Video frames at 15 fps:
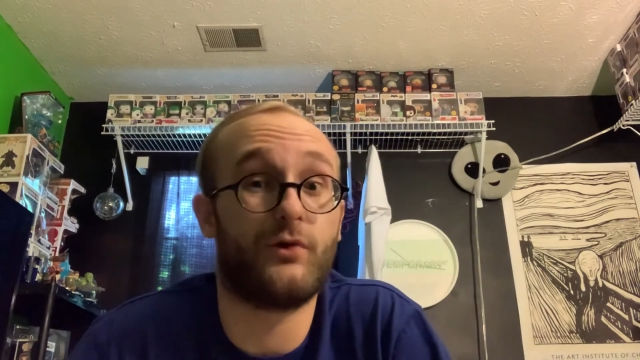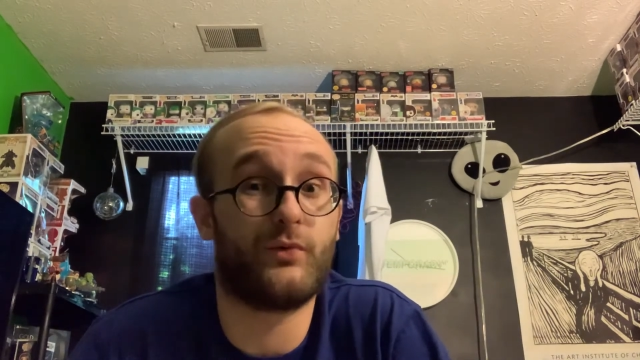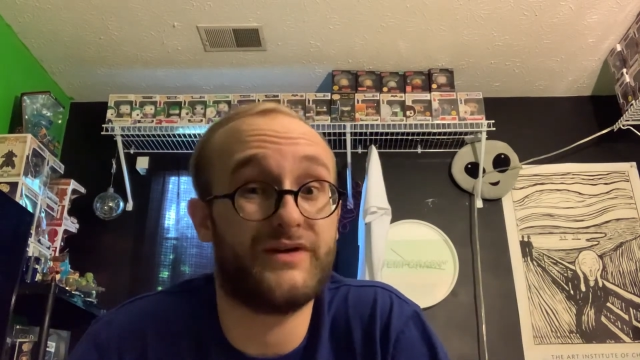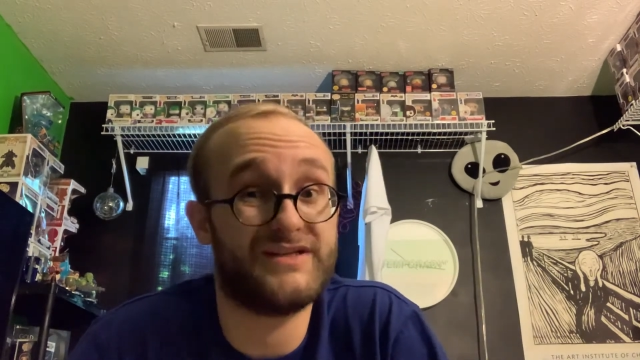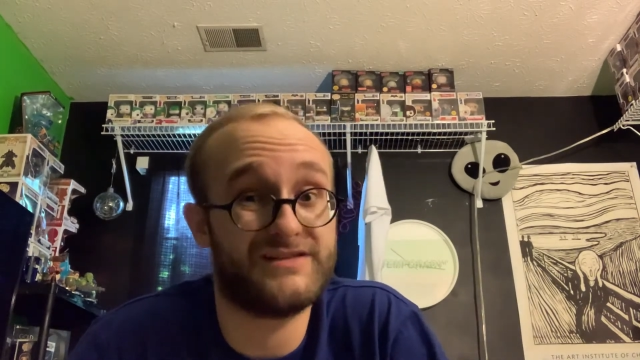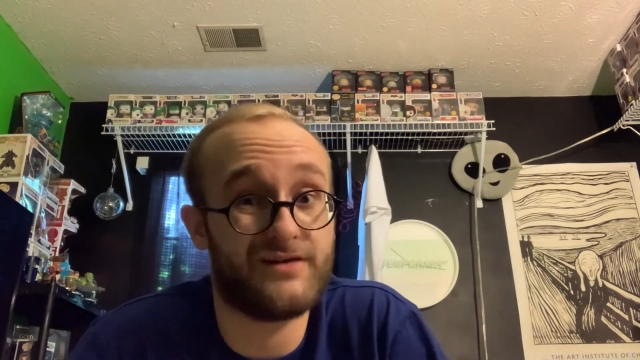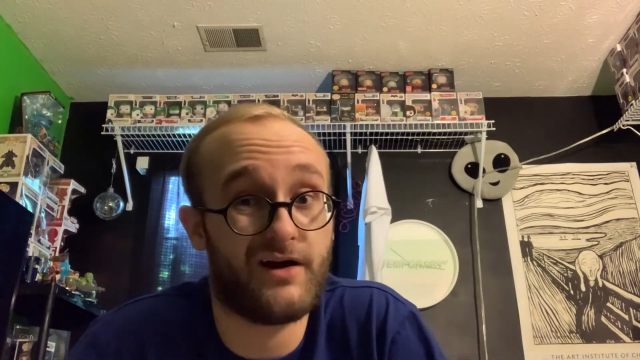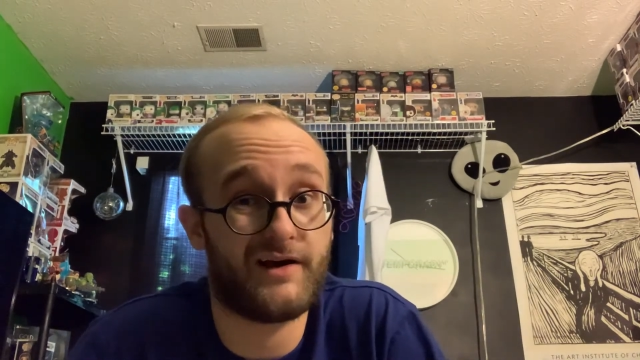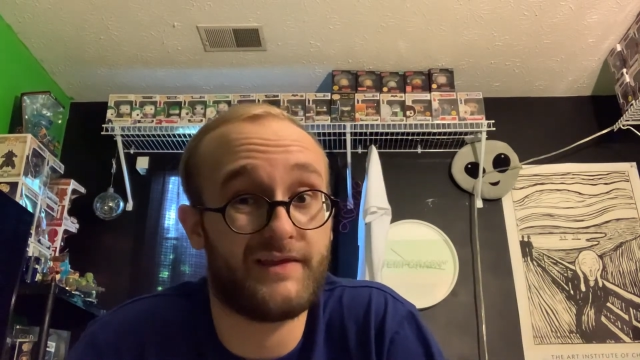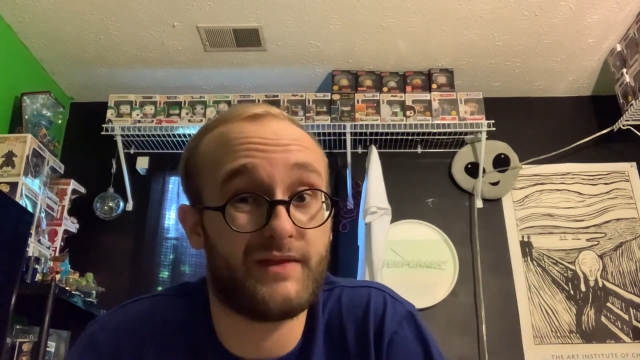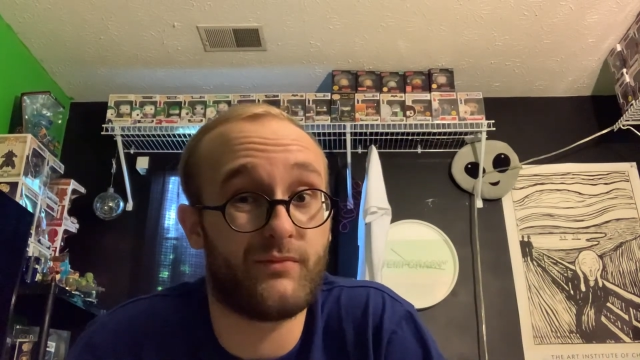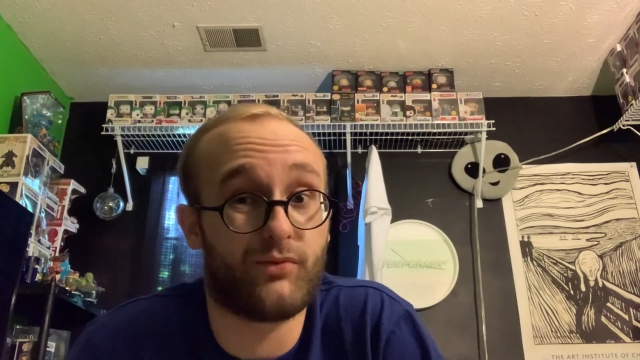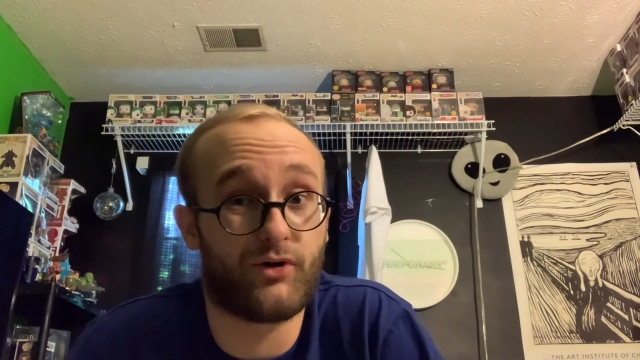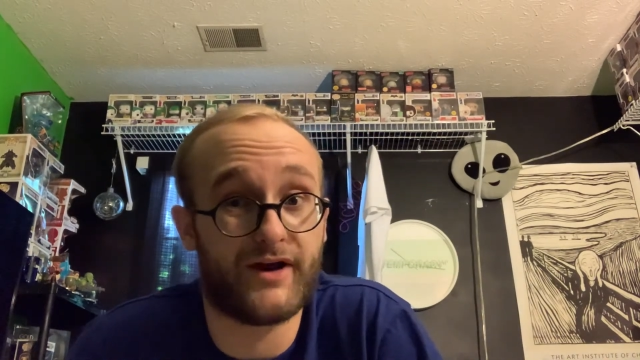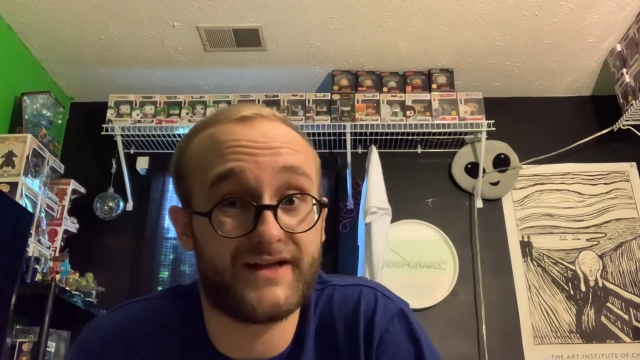restocking the
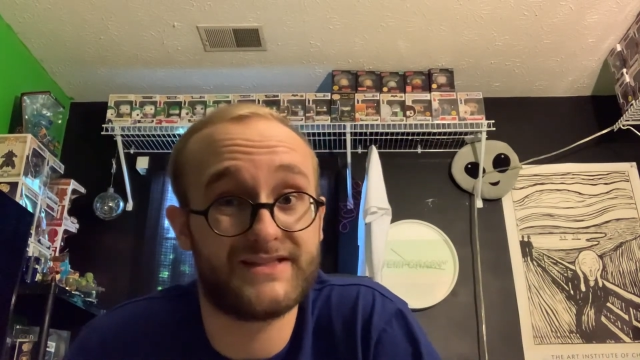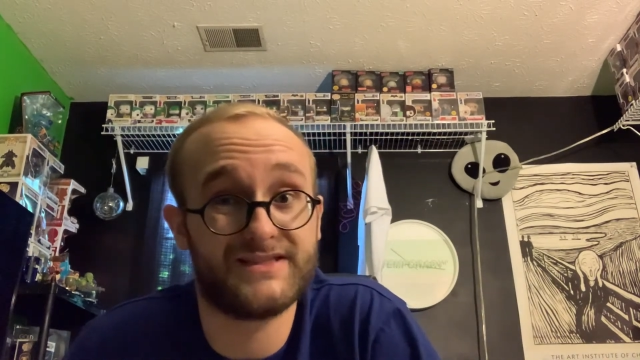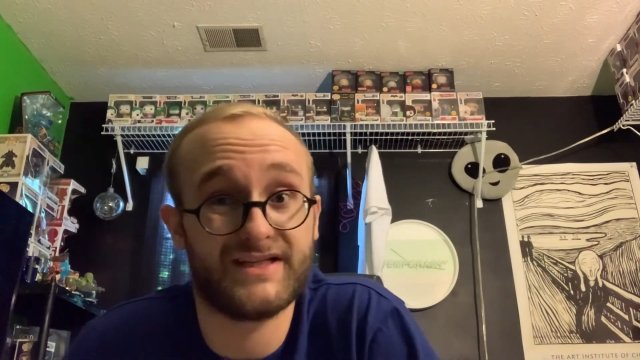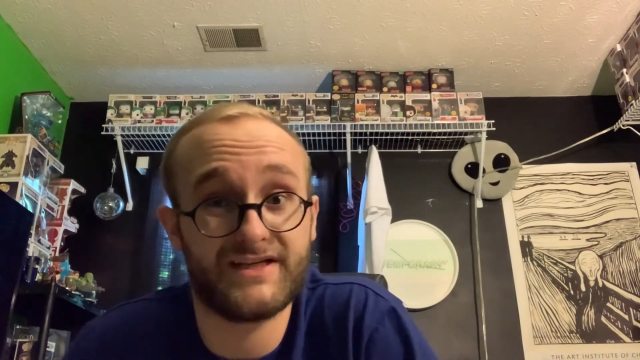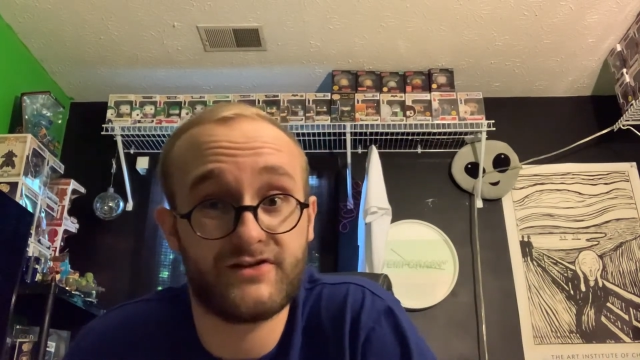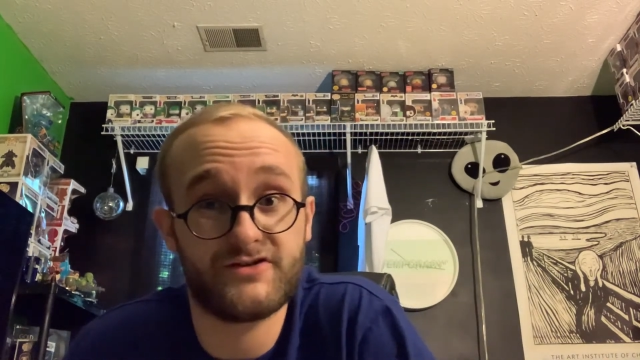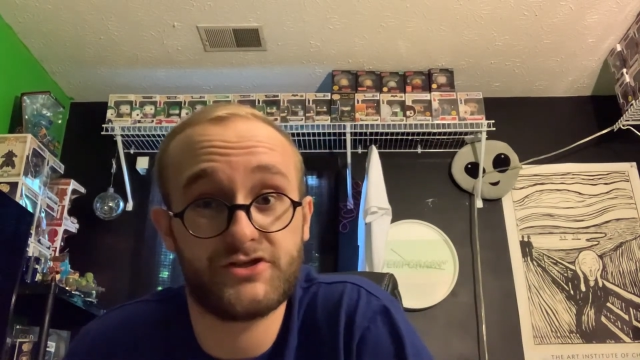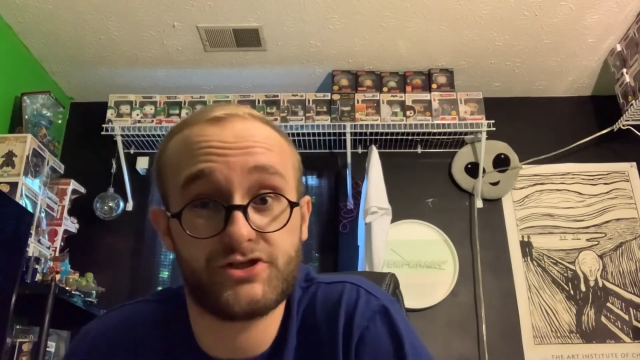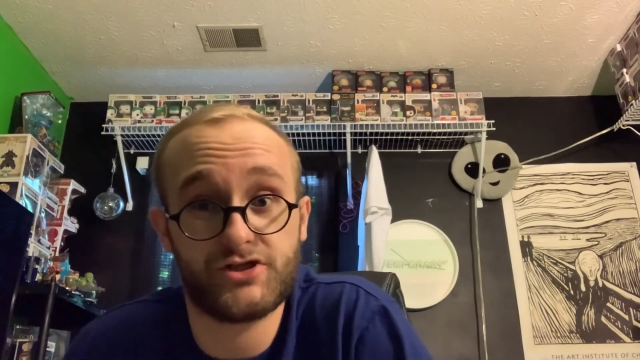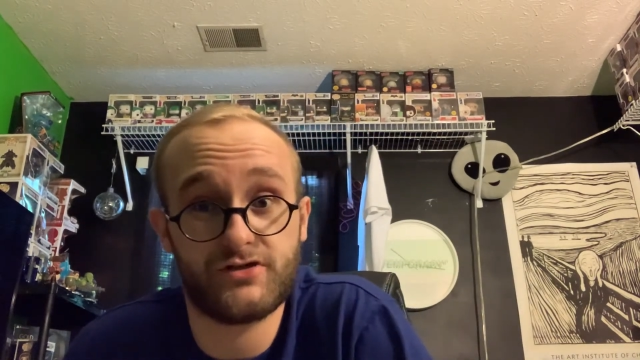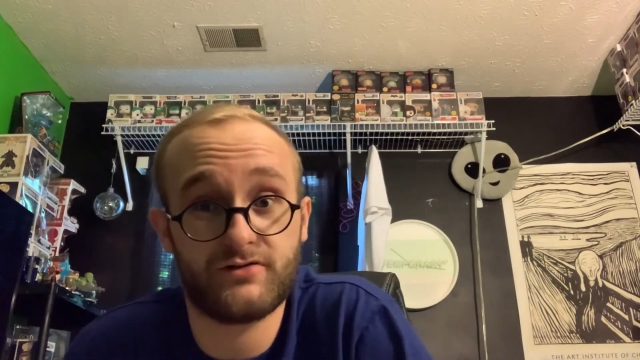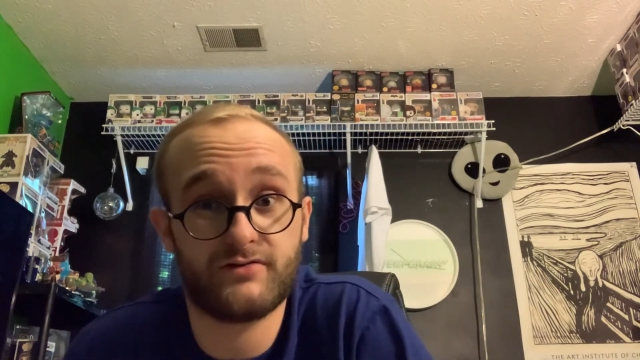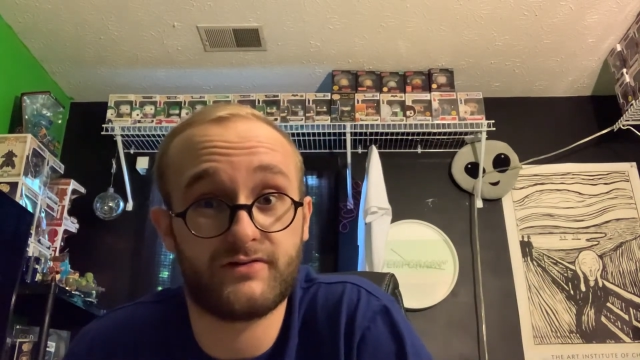breads later this year,